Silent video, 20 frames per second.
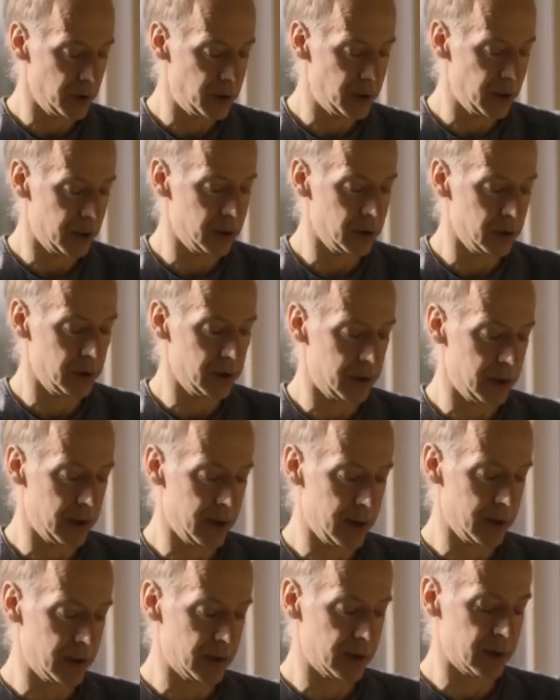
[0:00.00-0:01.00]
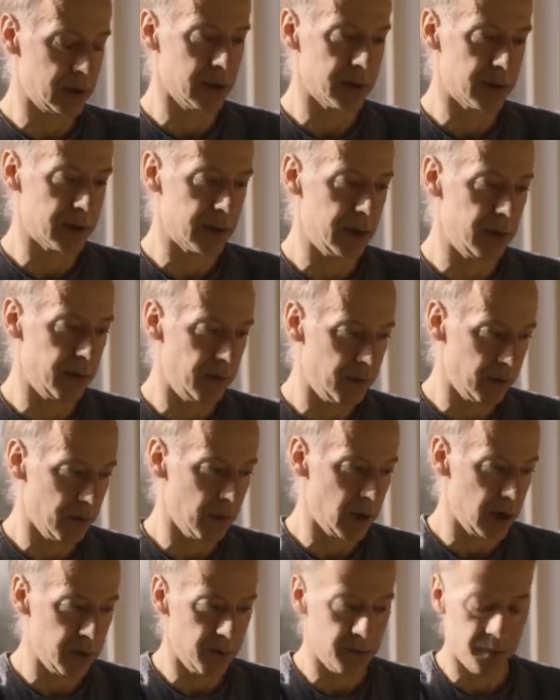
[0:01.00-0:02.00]
particulate as, let's say,
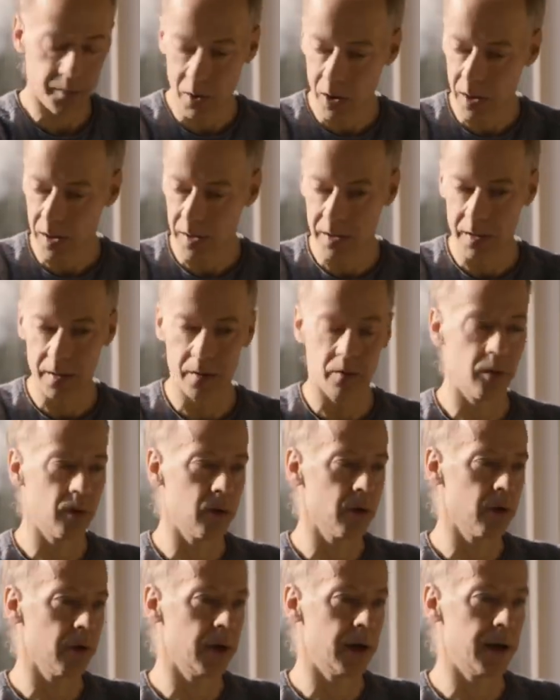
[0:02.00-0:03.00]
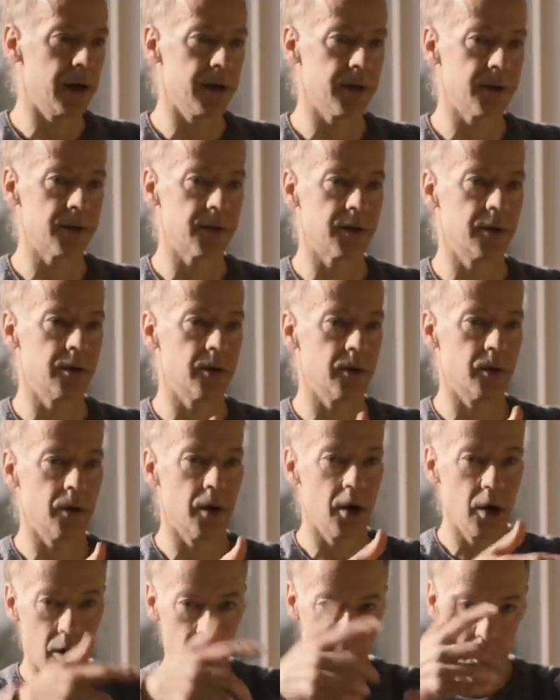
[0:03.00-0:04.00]
my body, or as,
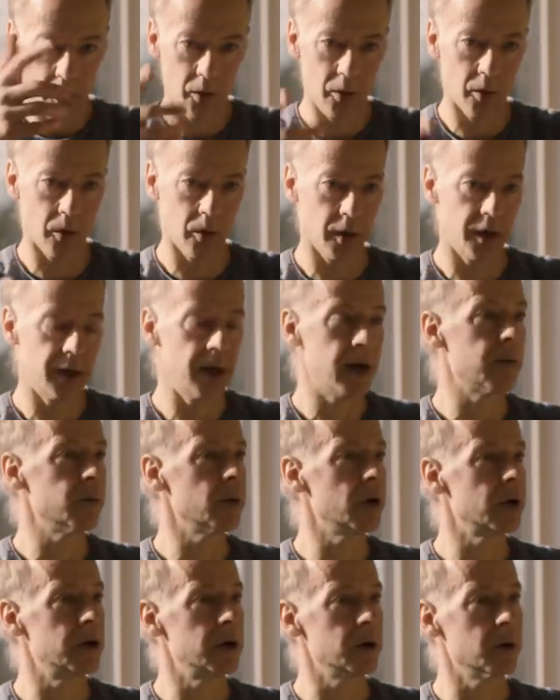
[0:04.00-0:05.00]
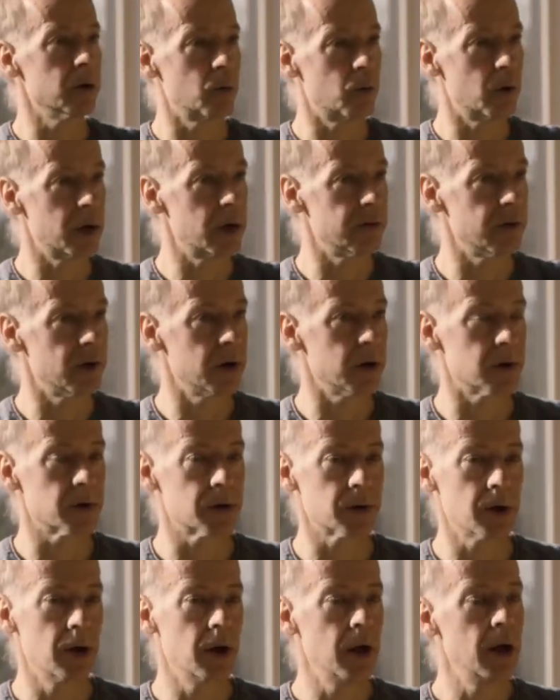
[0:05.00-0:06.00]
your camera gear or whatever else.